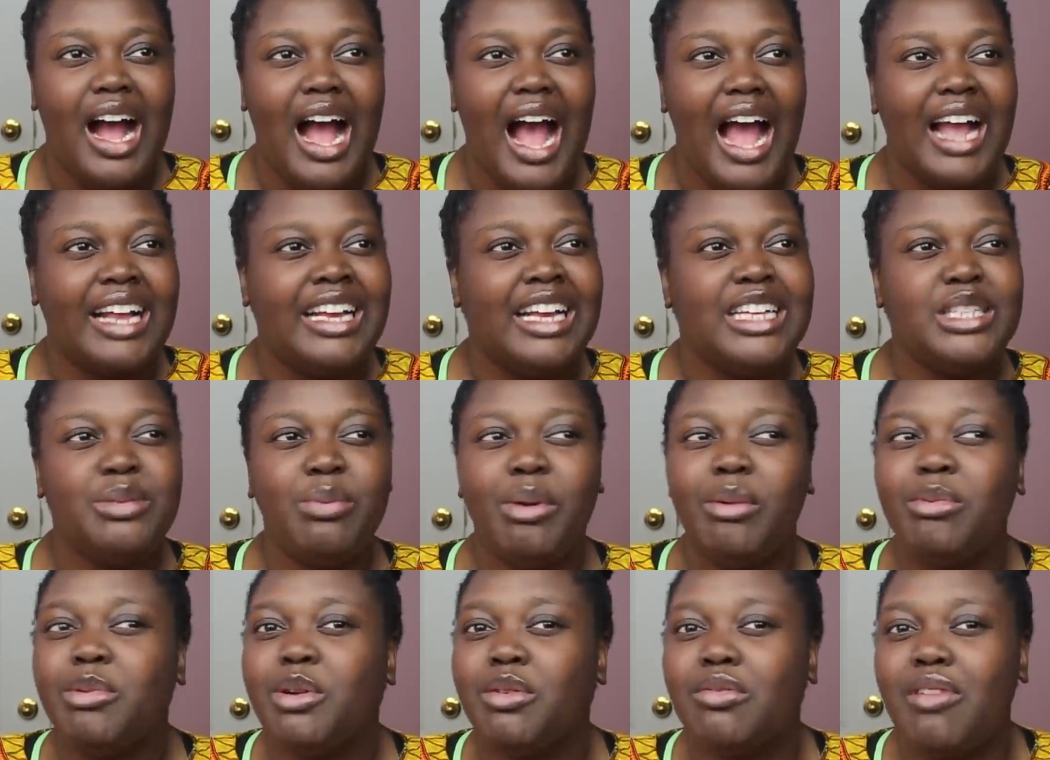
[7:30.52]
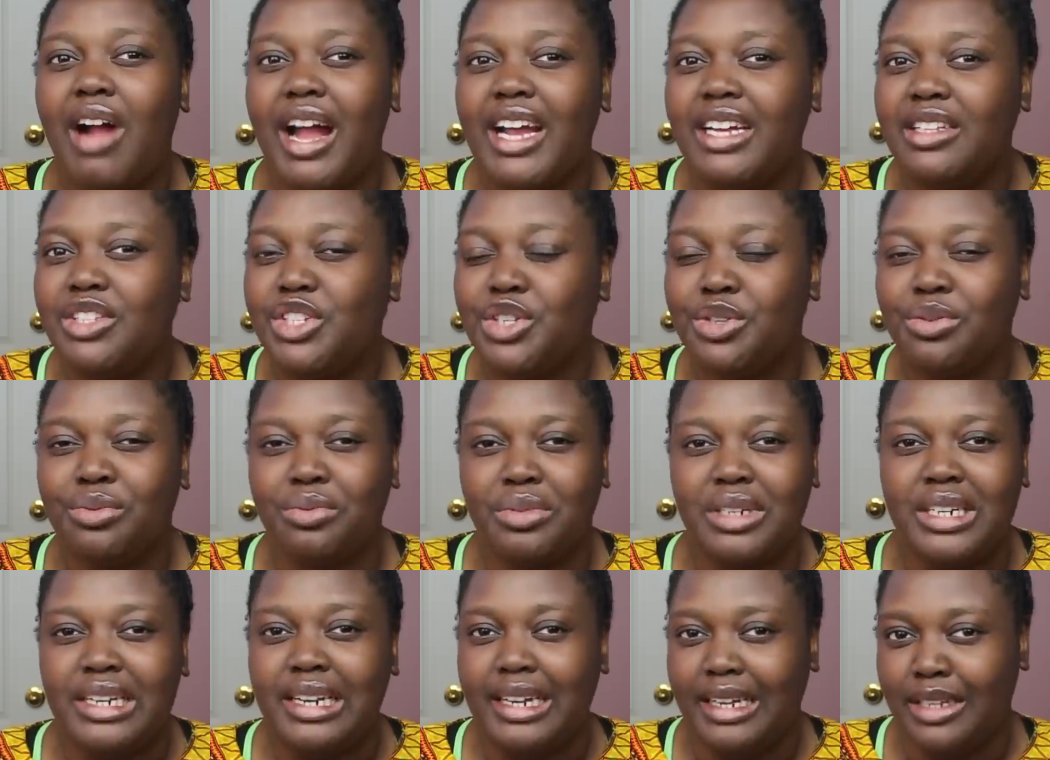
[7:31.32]
I guess we were right to
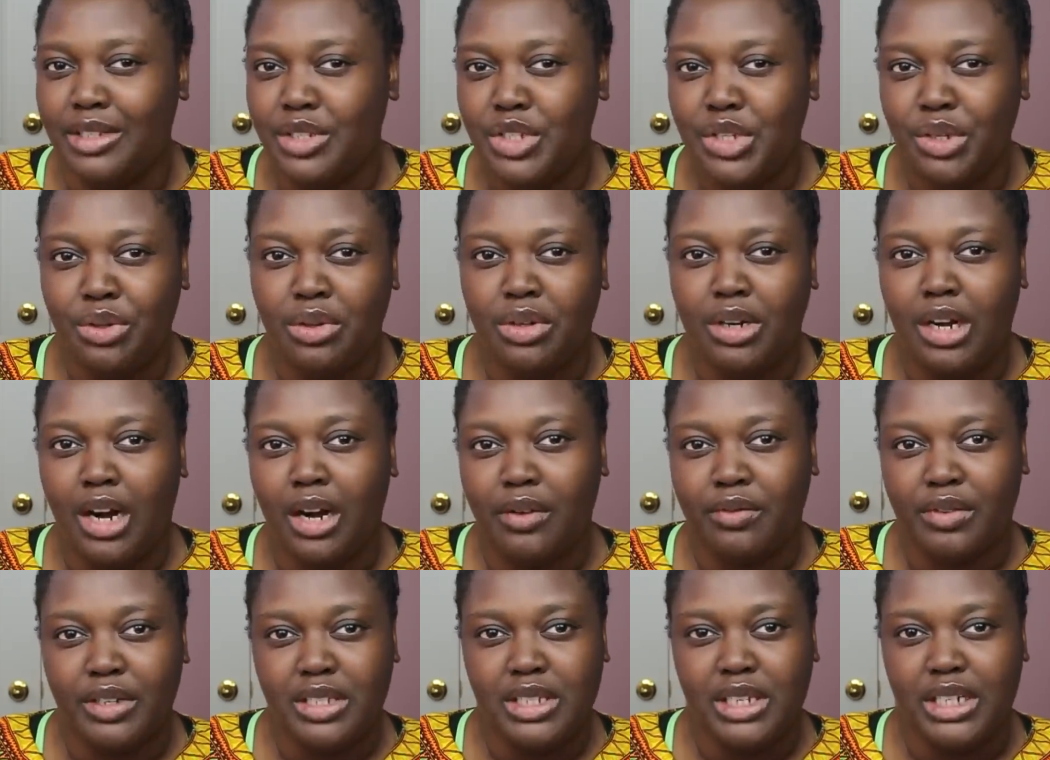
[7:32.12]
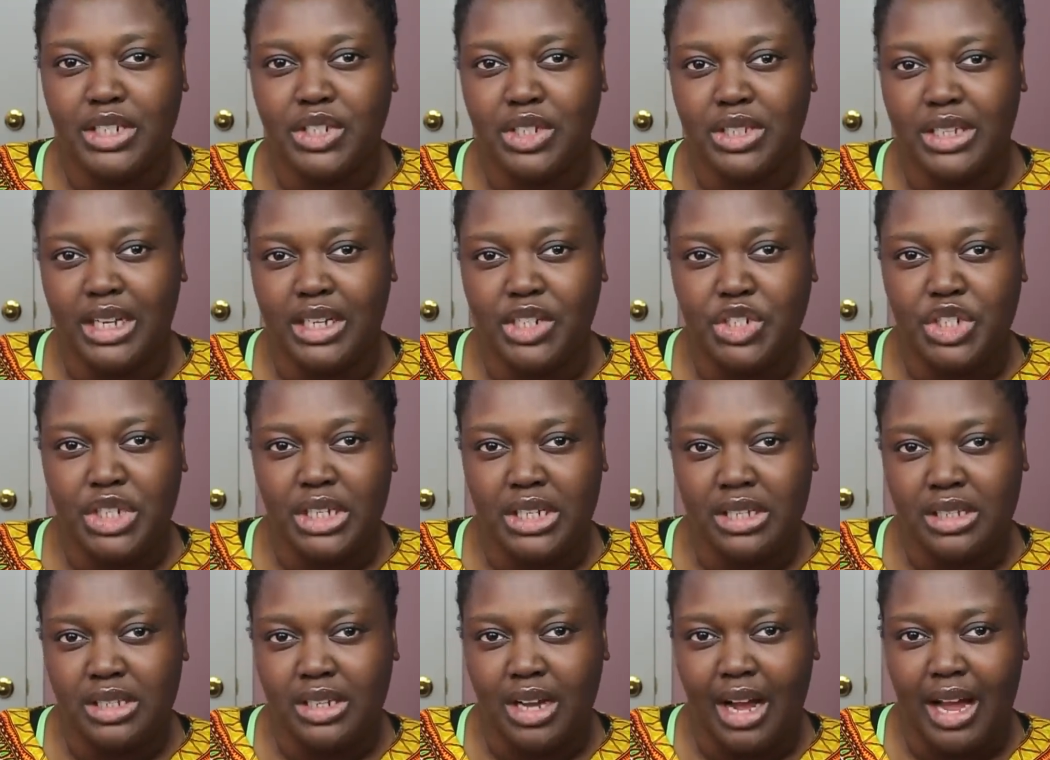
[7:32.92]
read into the conversation that
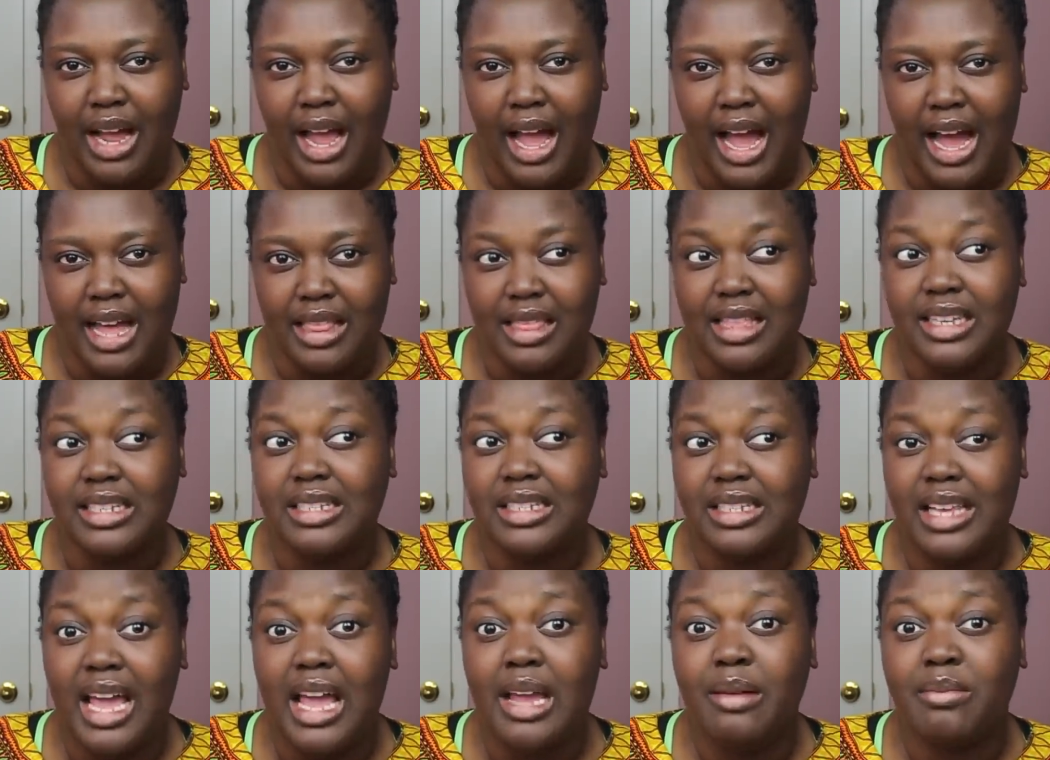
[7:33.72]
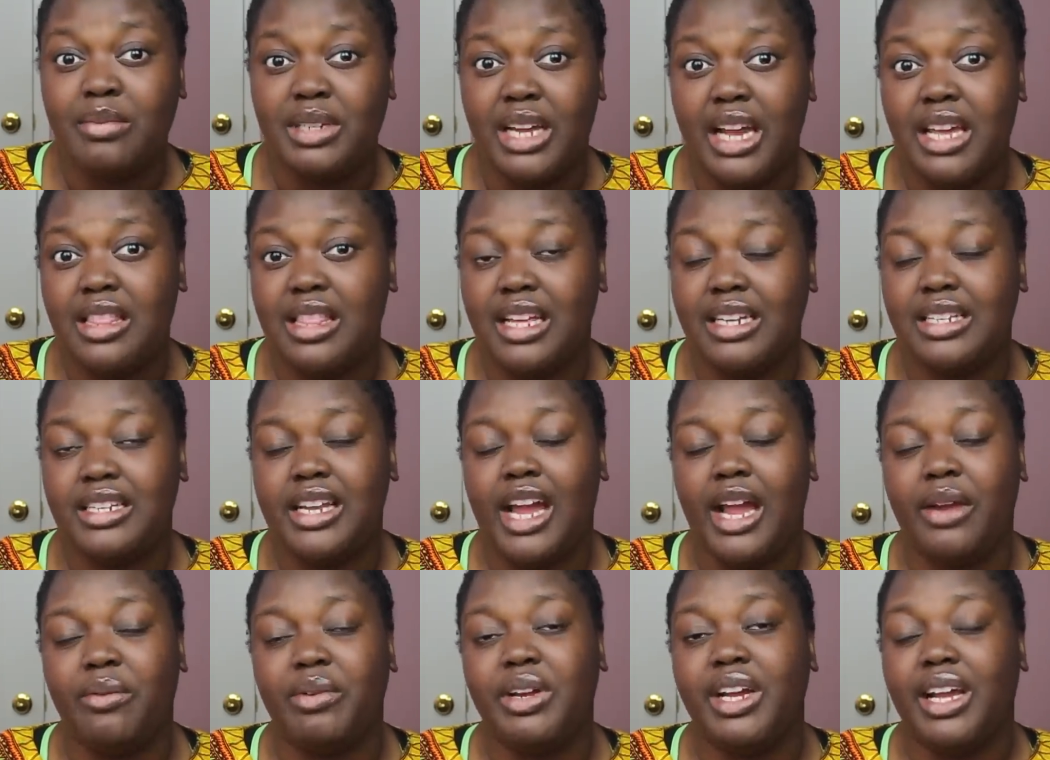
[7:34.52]
she and Scott had the same day that
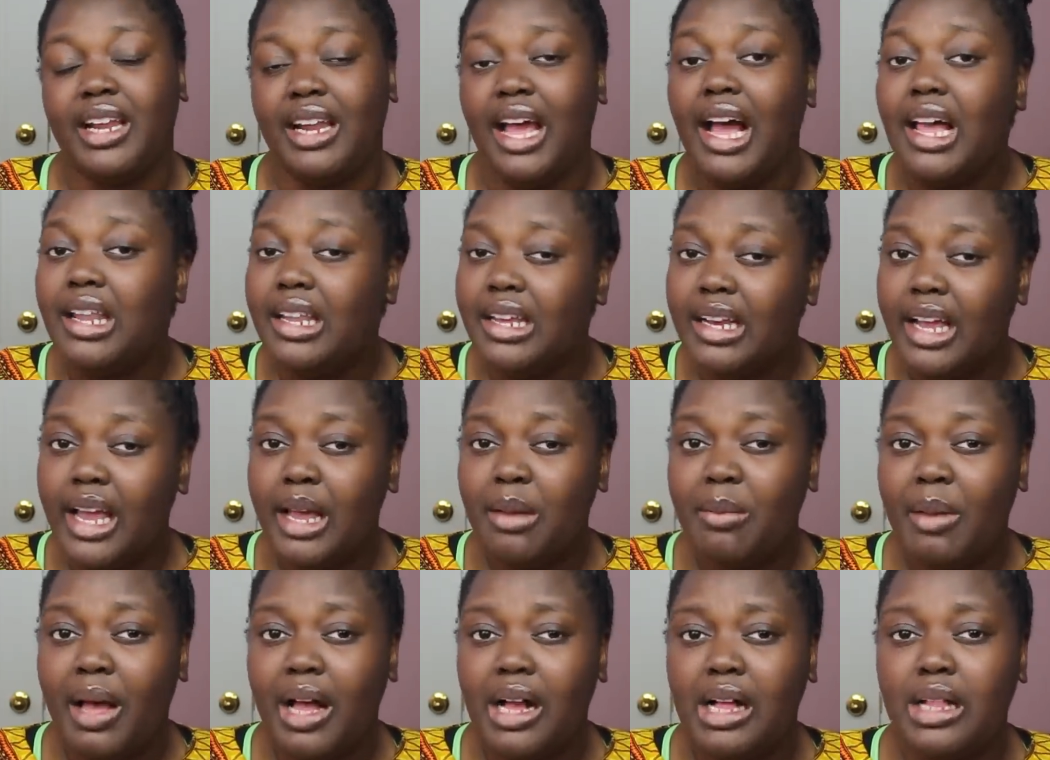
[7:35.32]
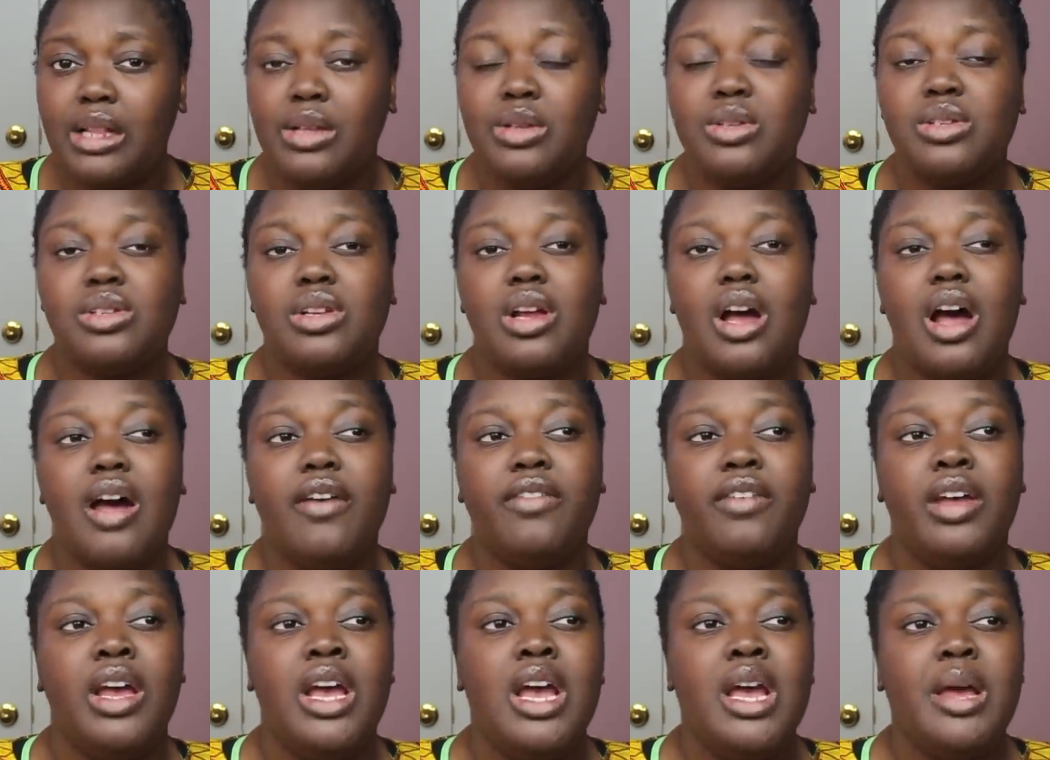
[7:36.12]
Tyreek and Ella came back closed
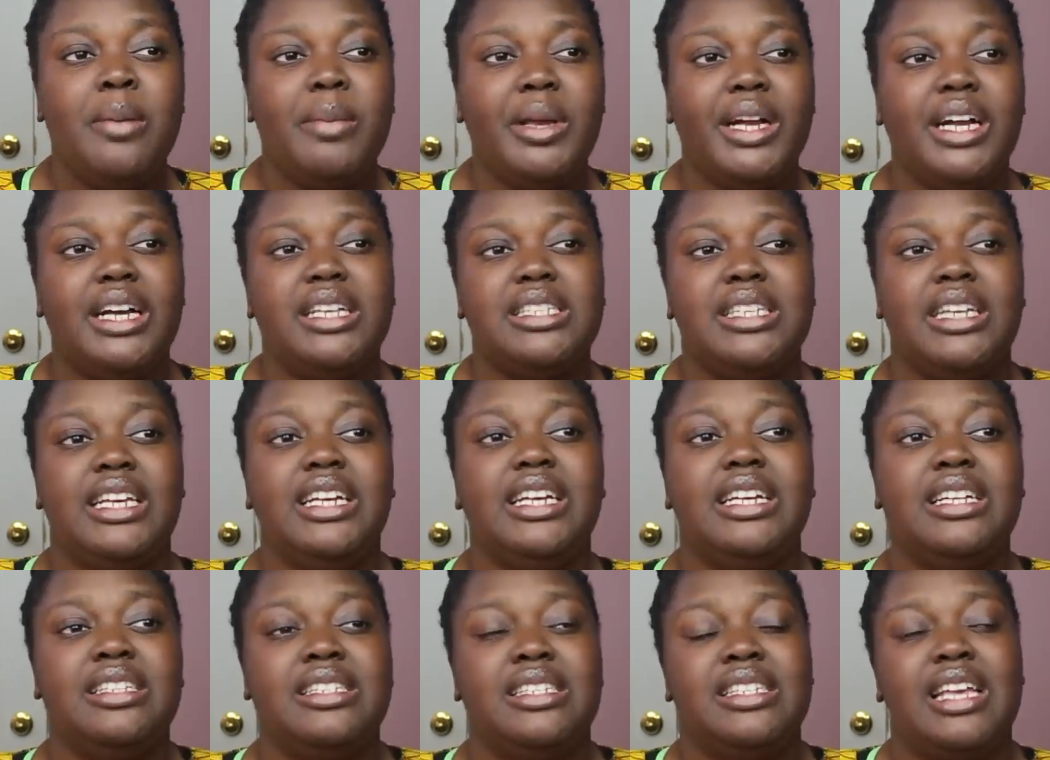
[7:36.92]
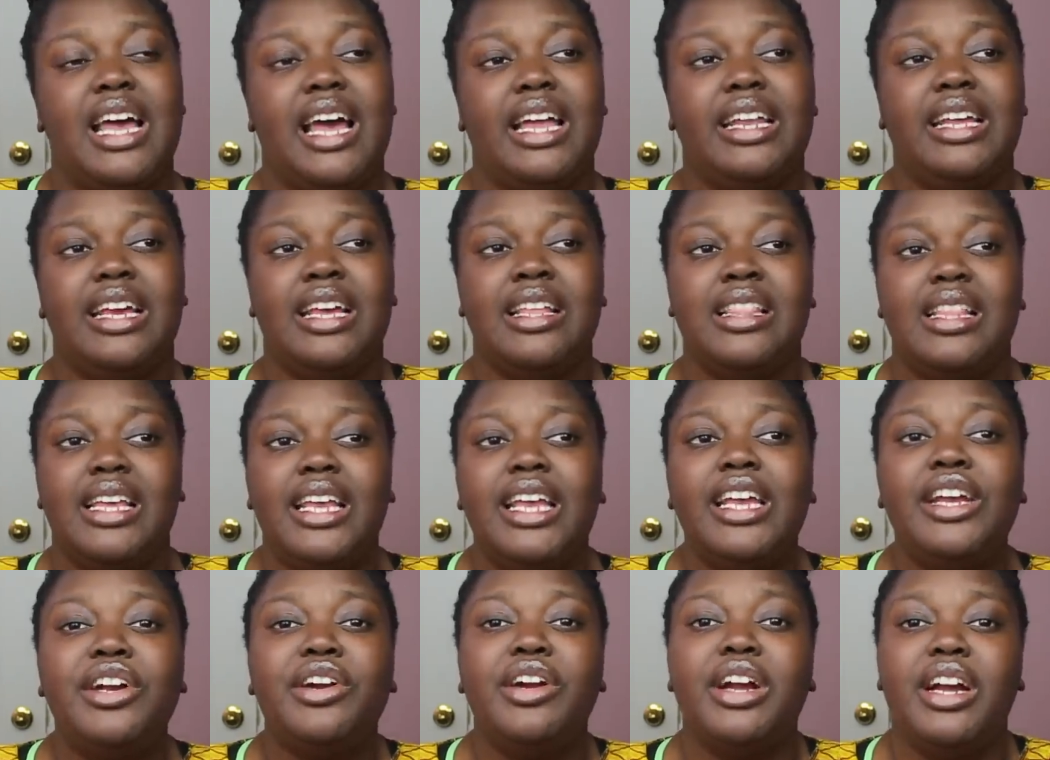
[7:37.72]
off, because he had said in the
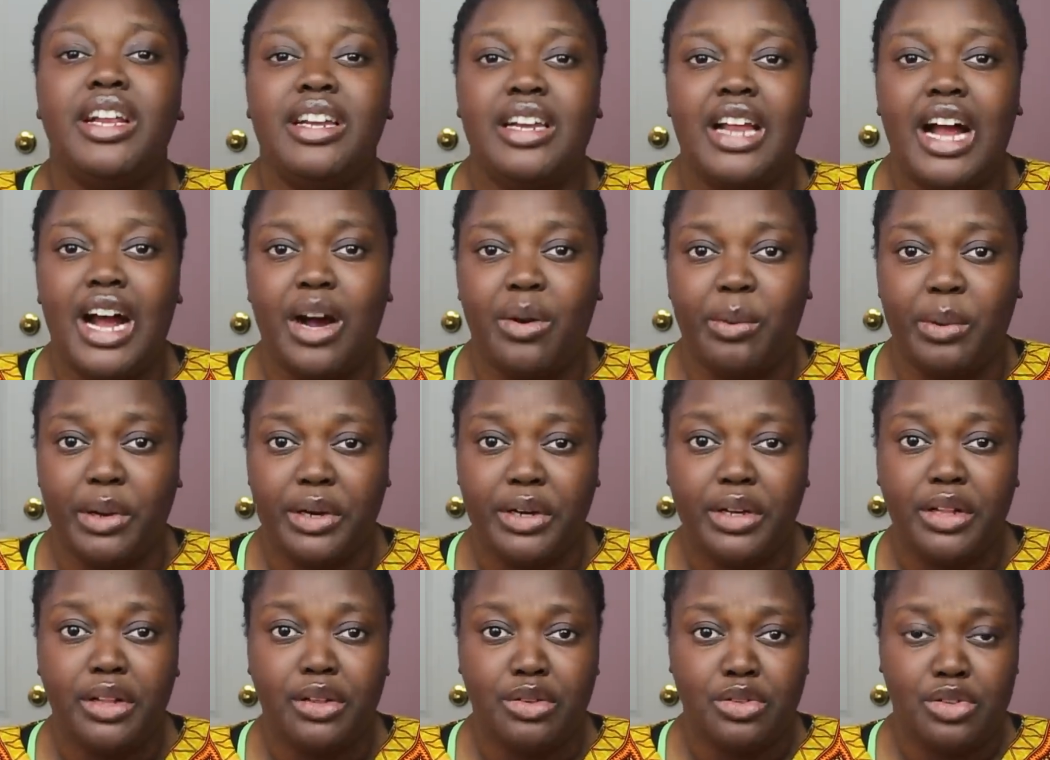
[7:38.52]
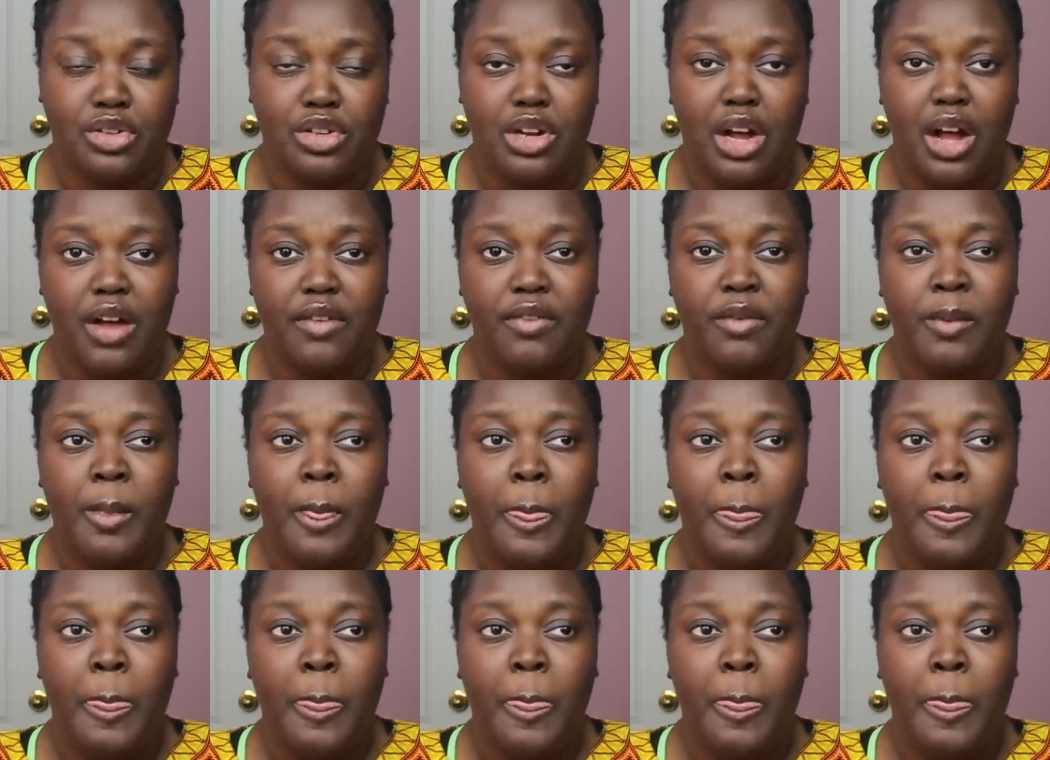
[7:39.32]
here and now we are closed off.